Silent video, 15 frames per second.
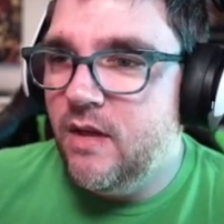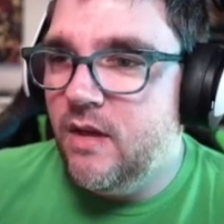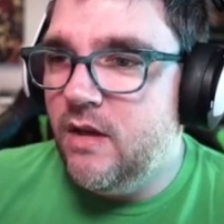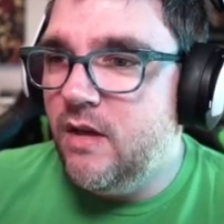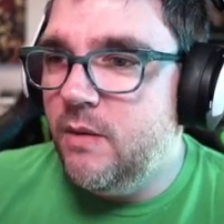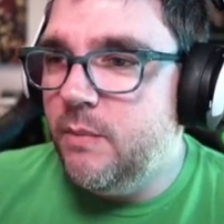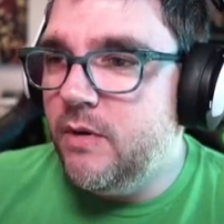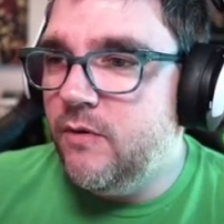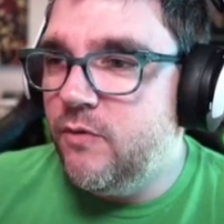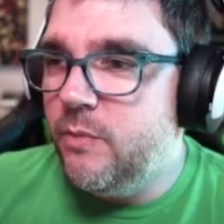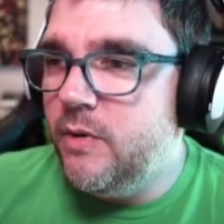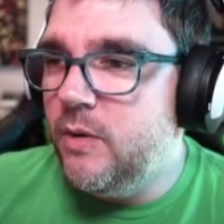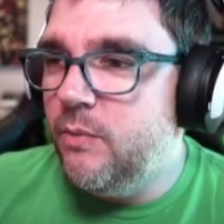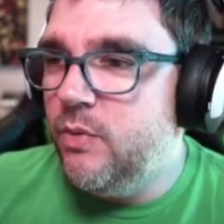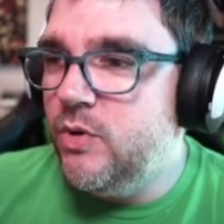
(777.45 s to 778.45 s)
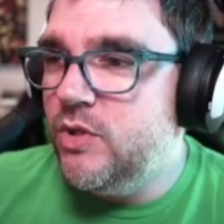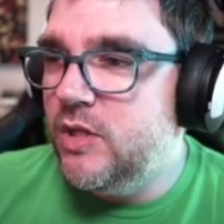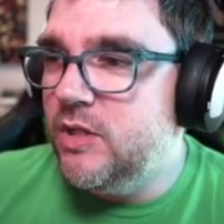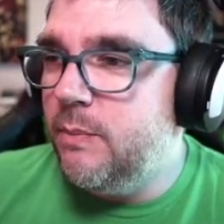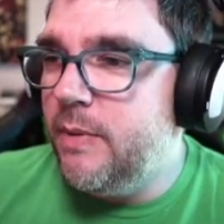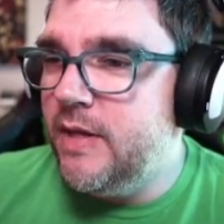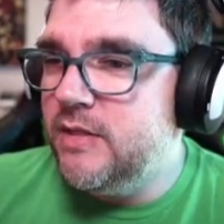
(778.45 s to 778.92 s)
Uh, it'd be good for me to appreciate
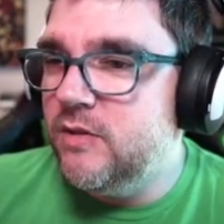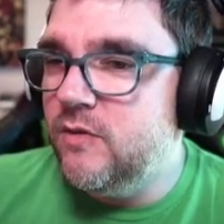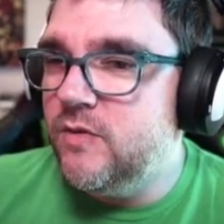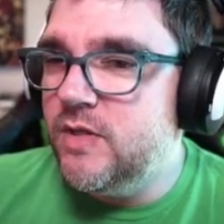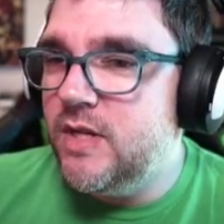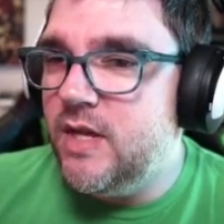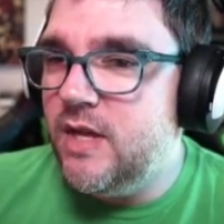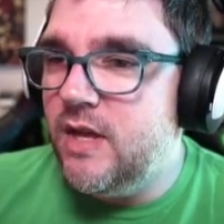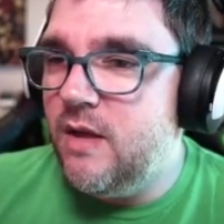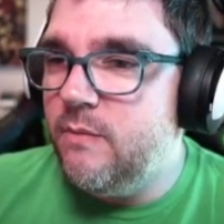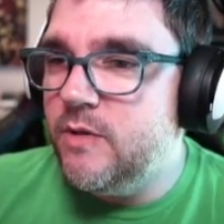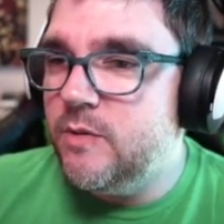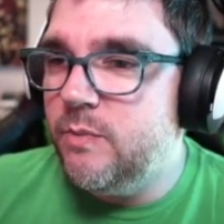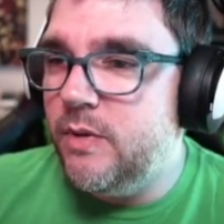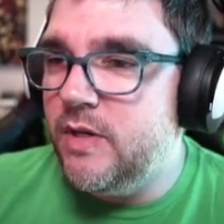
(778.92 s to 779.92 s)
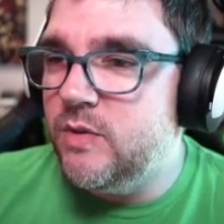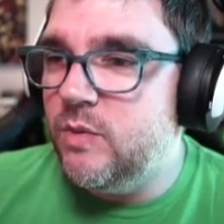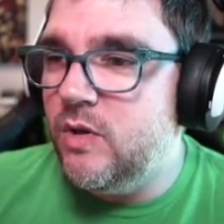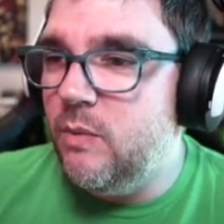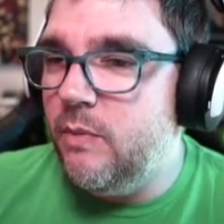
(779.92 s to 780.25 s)
the passage of time. This place will help me